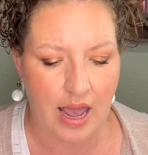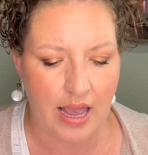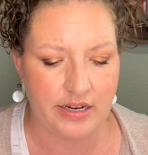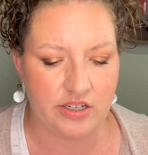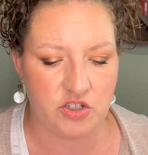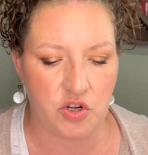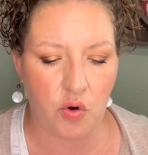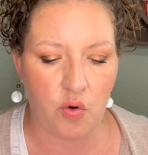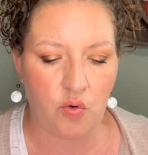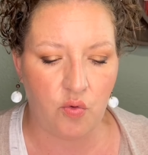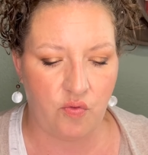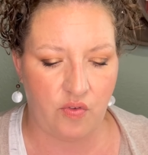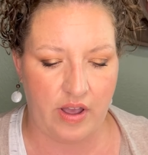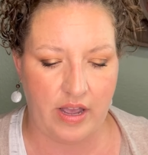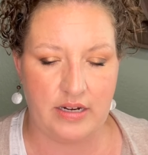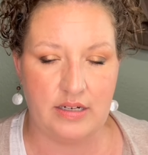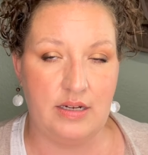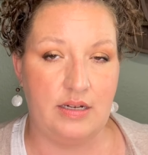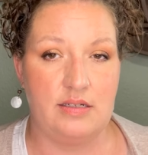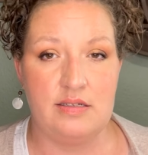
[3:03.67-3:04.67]
I don't
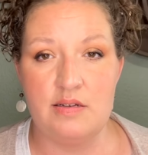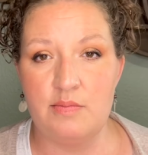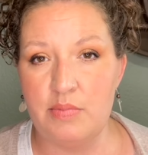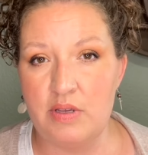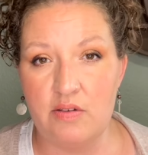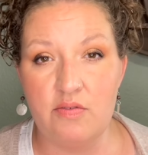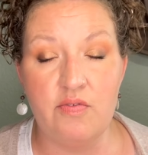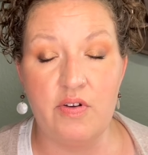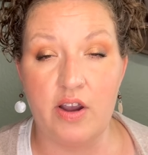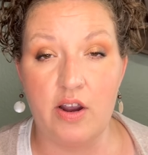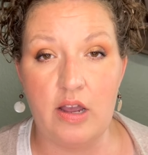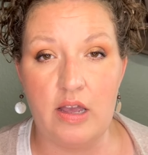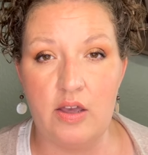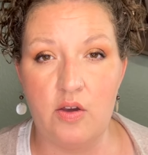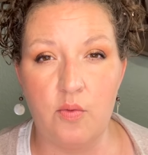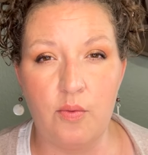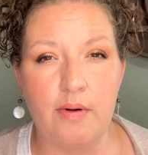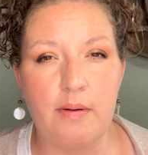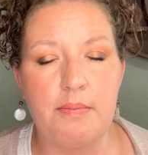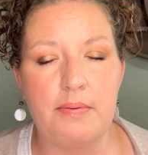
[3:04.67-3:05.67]
find it to be very
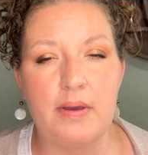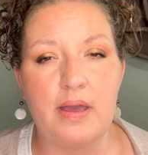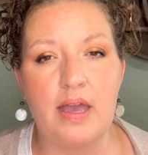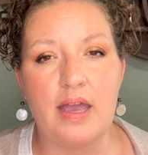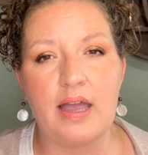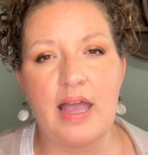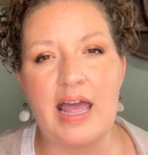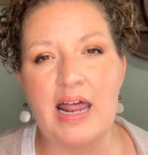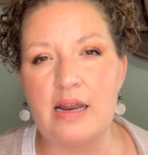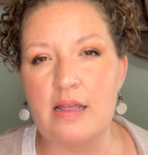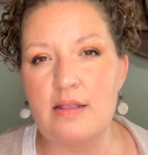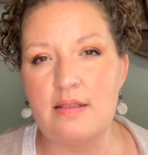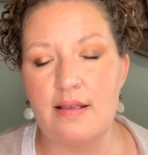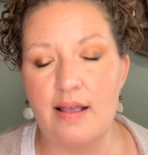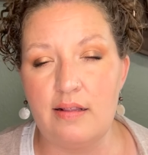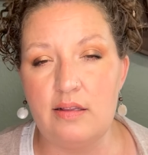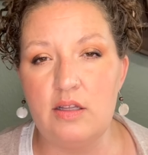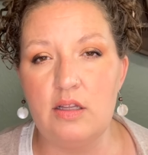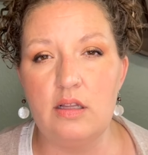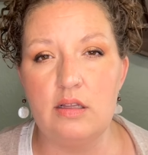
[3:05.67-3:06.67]
gripping and it's a
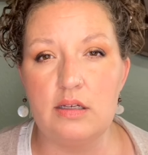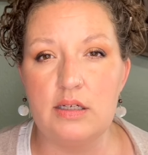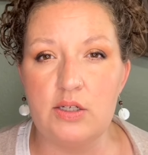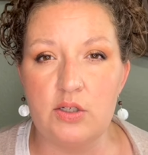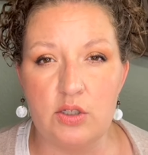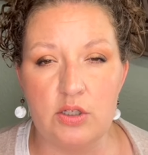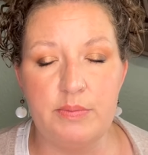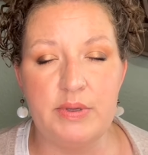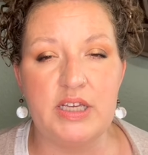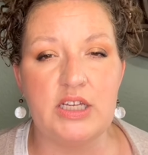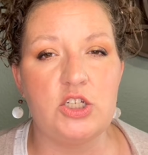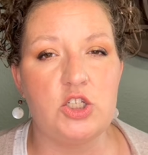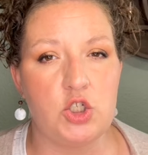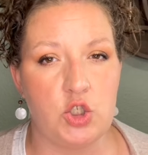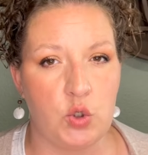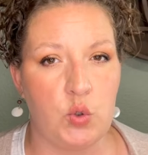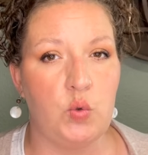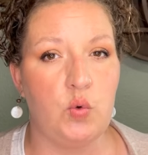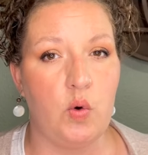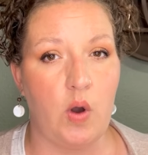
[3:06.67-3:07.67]
little bit
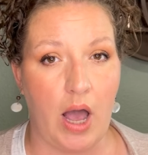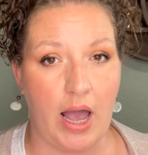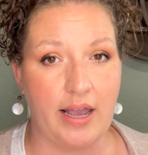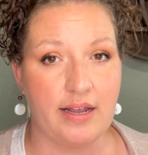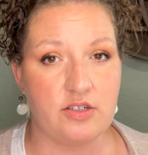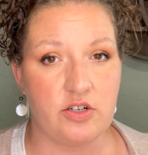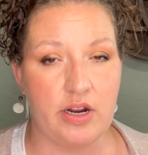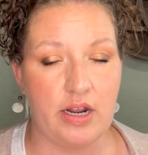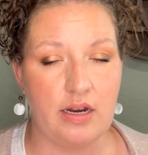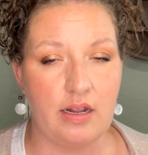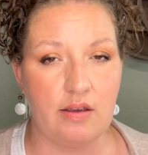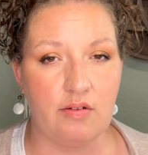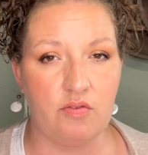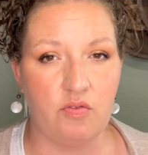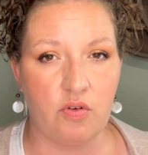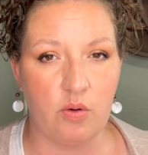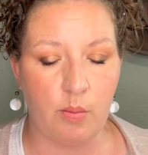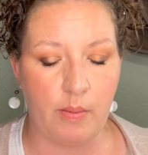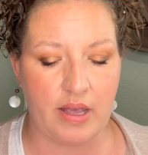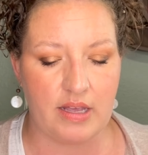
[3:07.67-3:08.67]
too hydrating
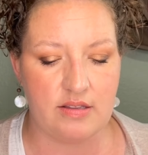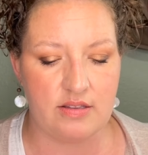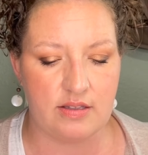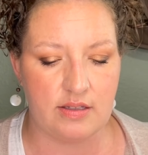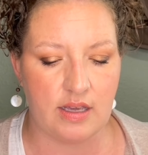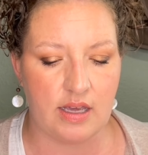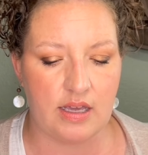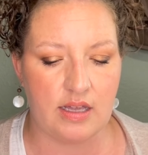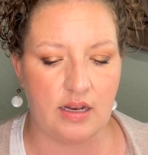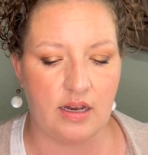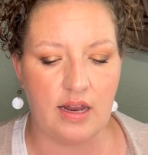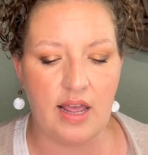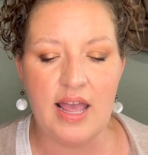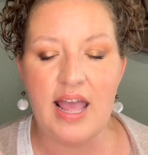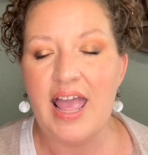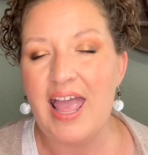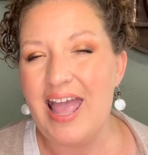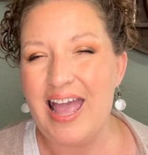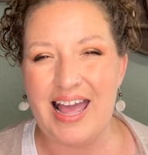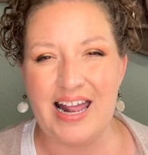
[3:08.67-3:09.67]
for my skin.
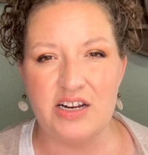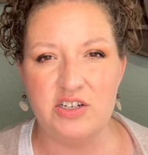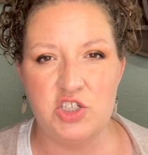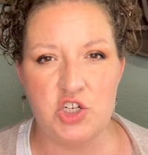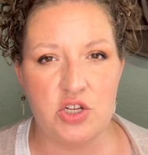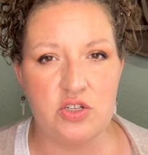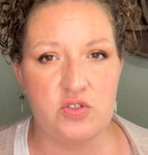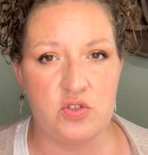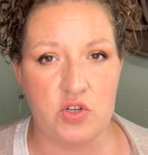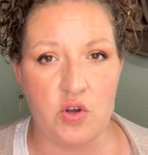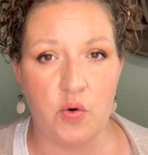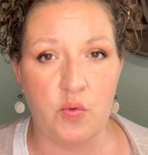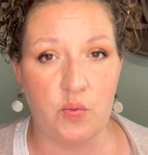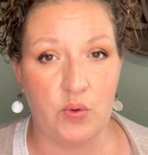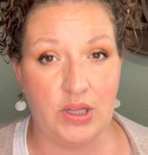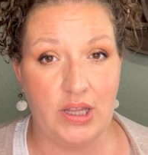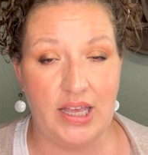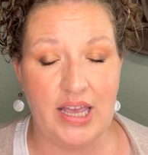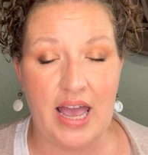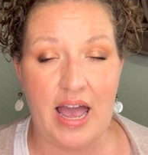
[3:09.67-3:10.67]
I just don't
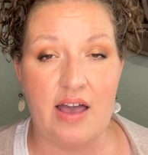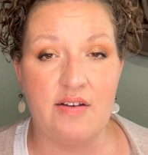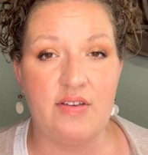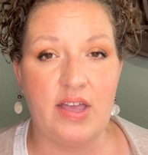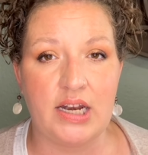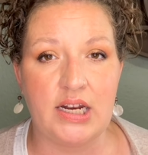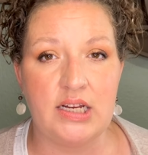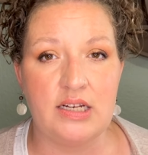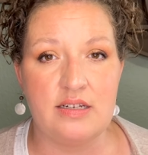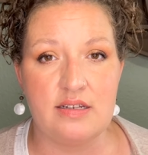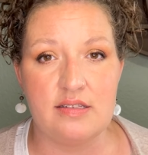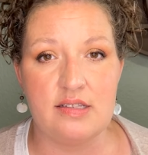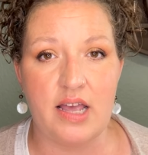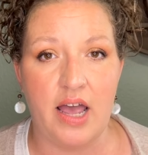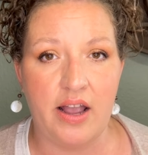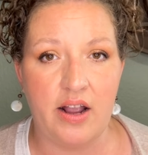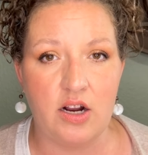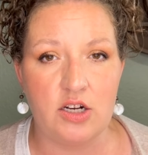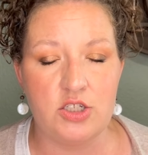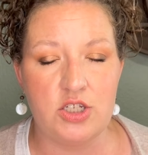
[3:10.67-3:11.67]
really have any
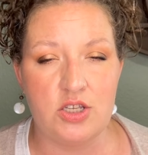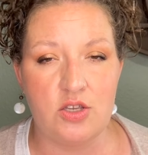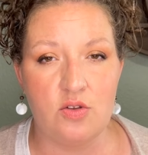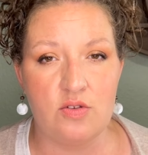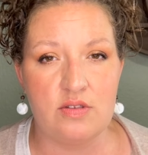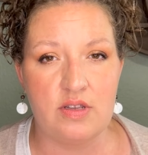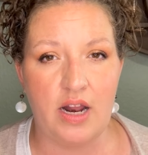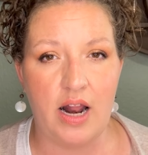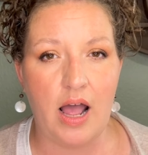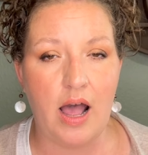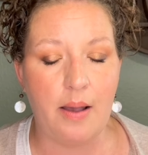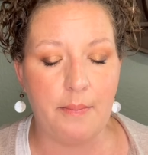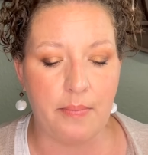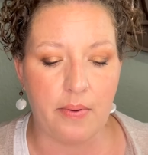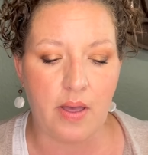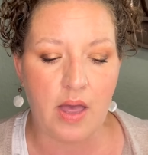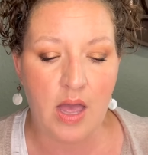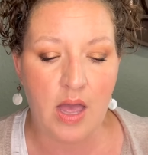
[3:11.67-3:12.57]
desire to use it up.